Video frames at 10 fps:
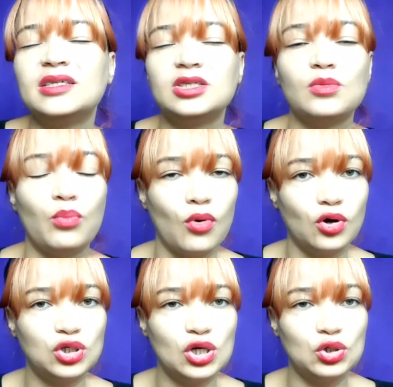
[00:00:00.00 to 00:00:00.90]
it's
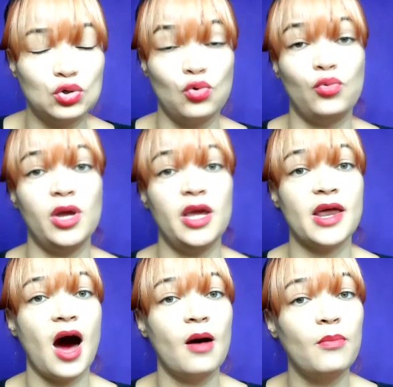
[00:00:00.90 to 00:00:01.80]
important to read
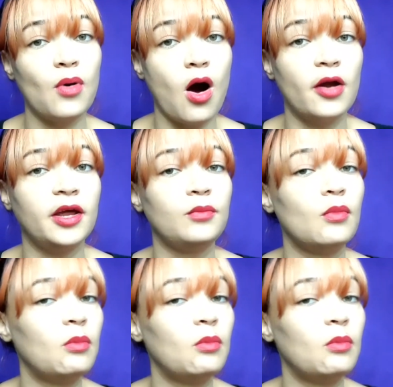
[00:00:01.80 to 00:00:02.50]
up on it